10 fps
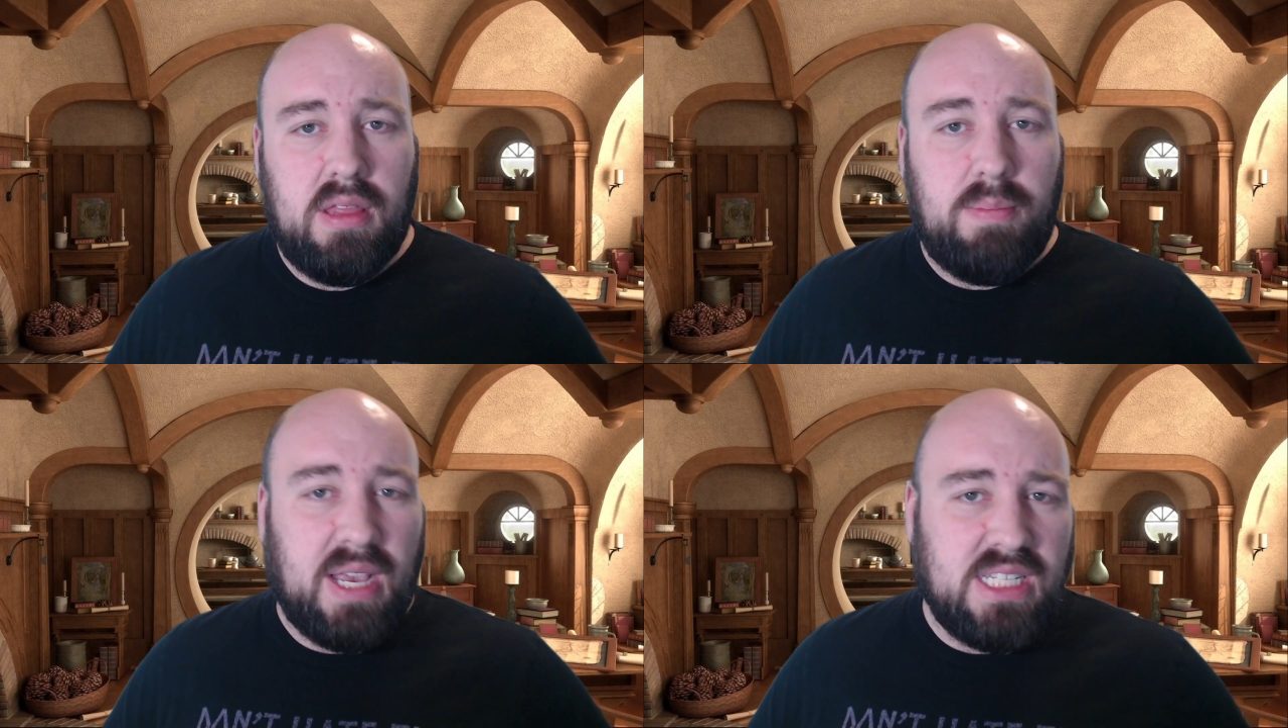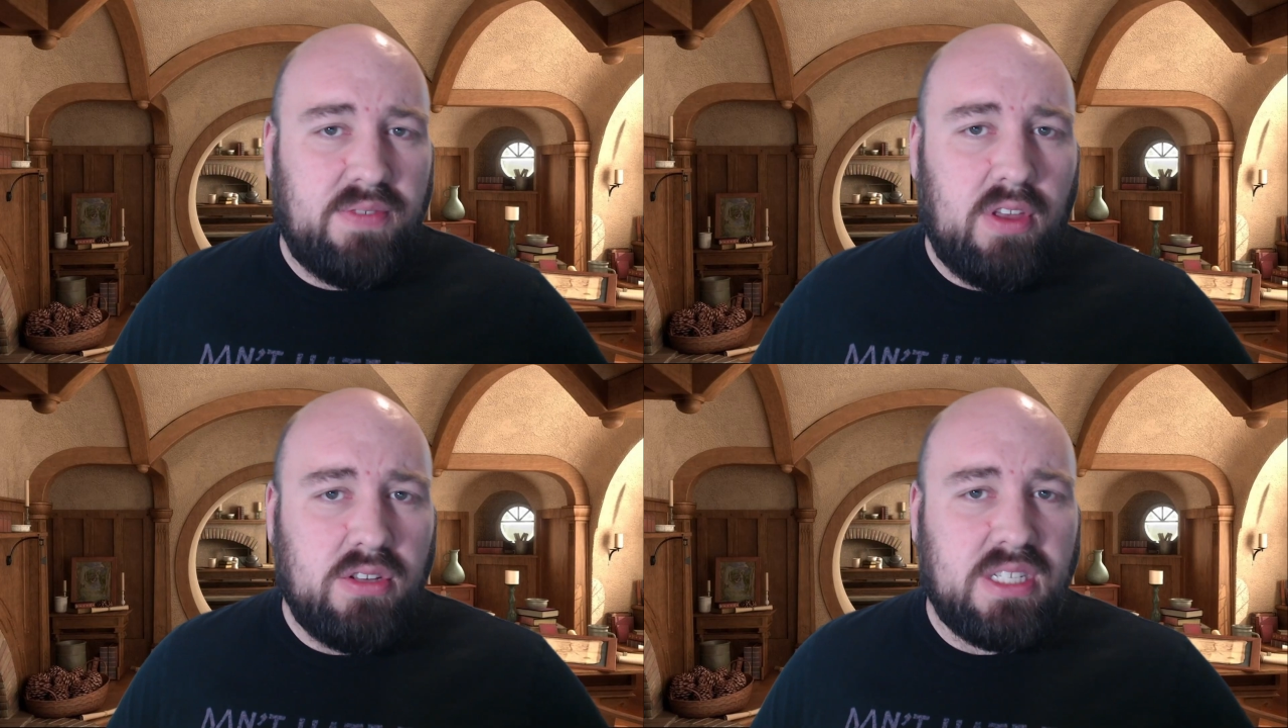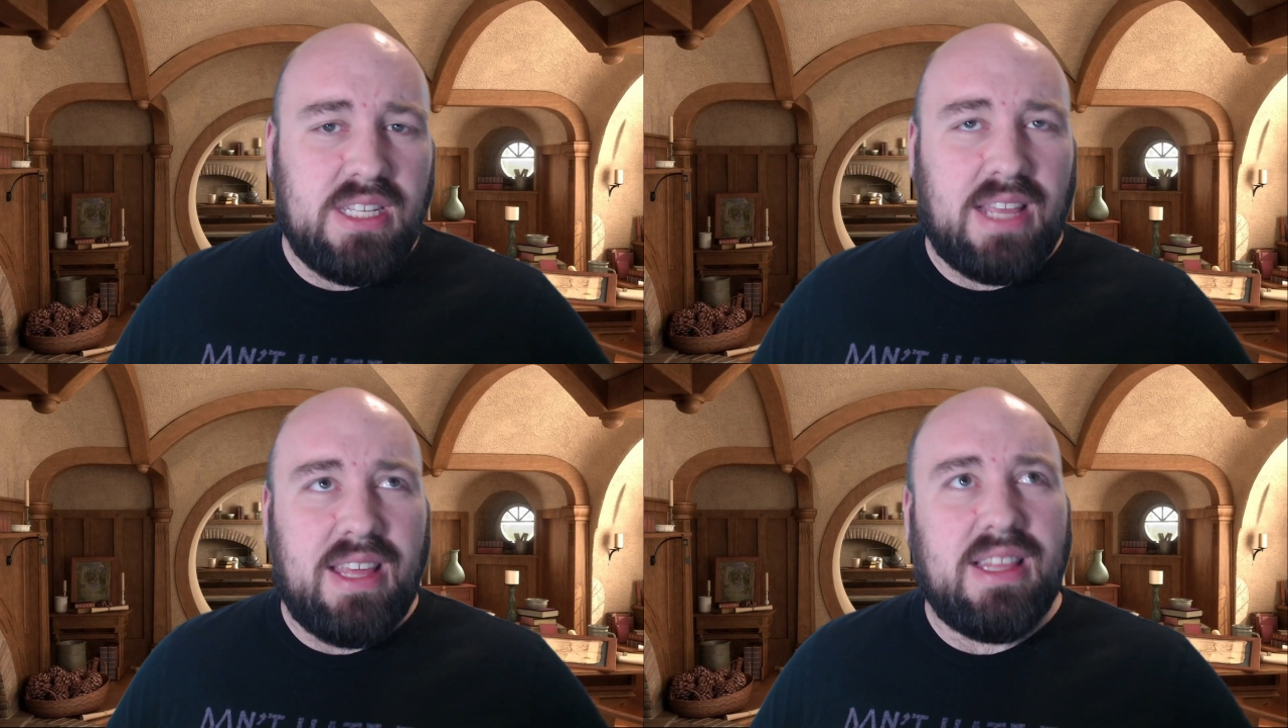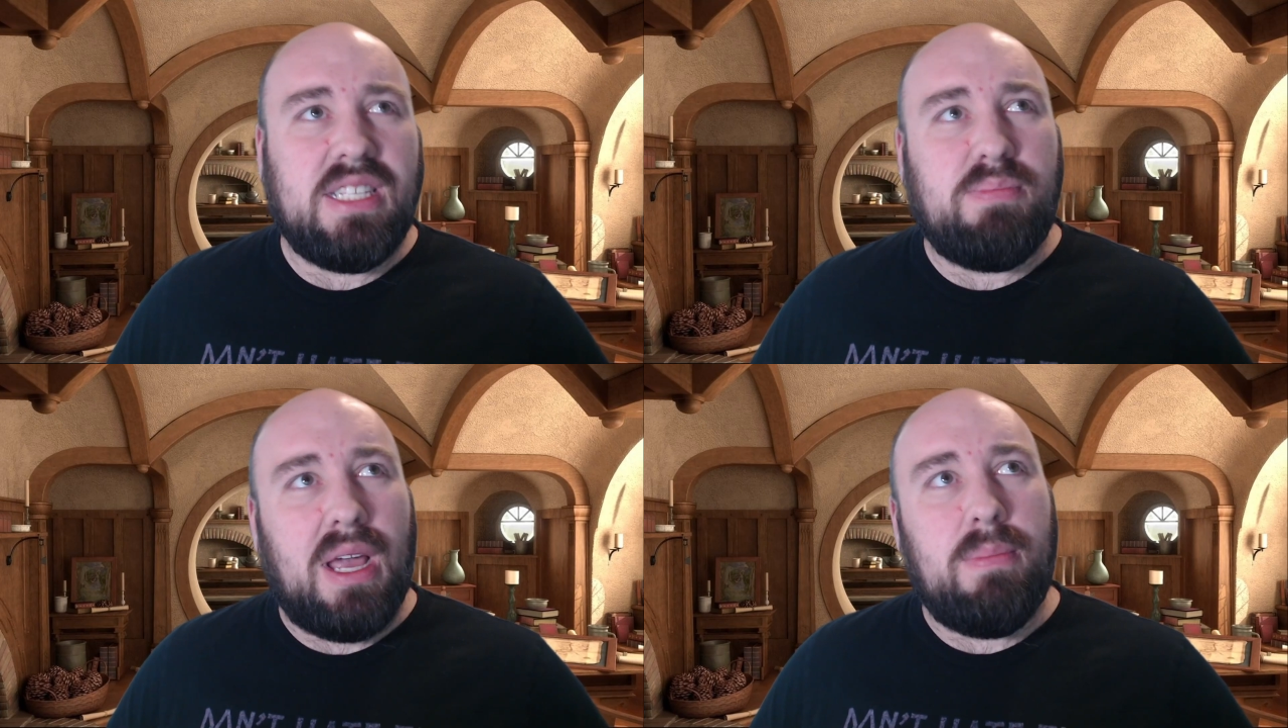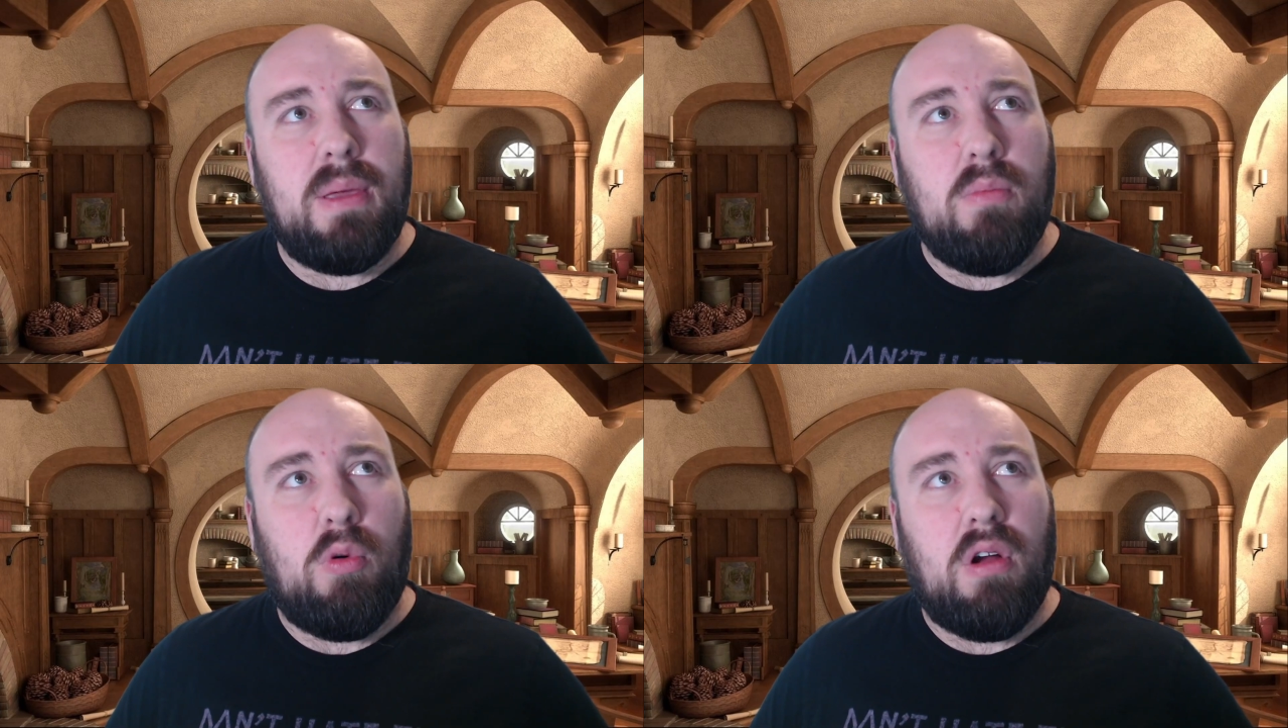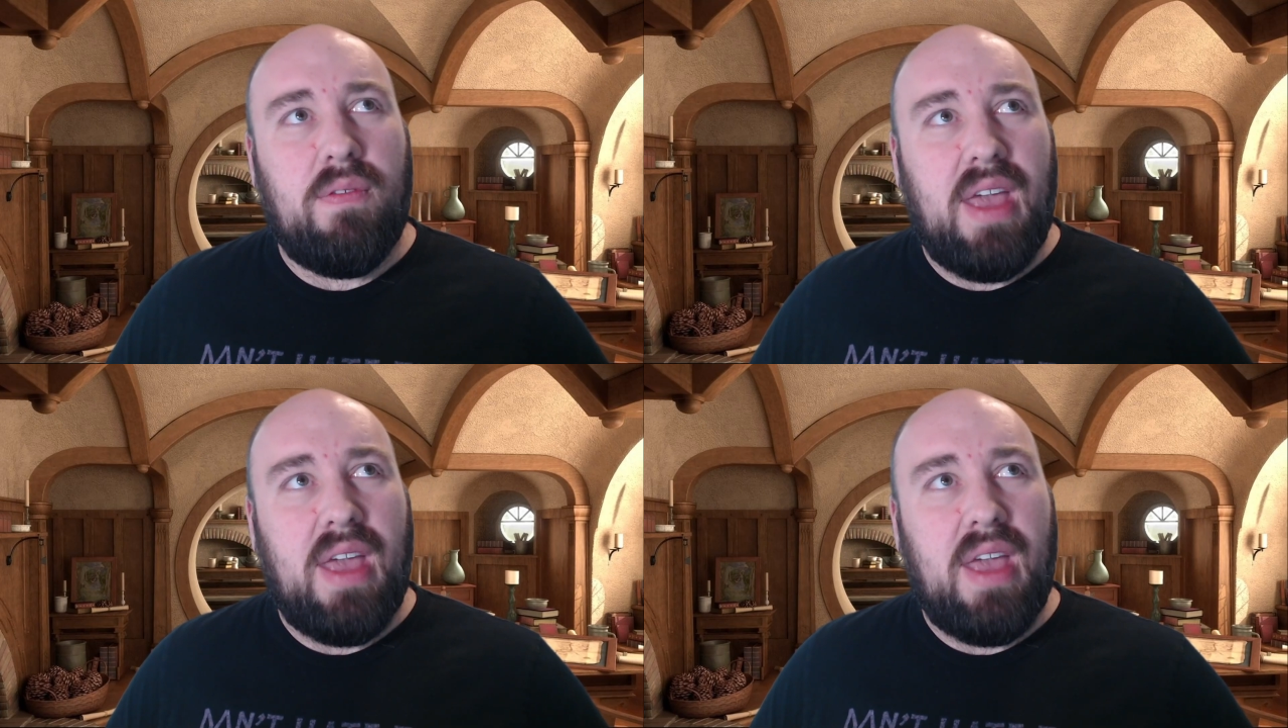biggest of those is I think this might be more of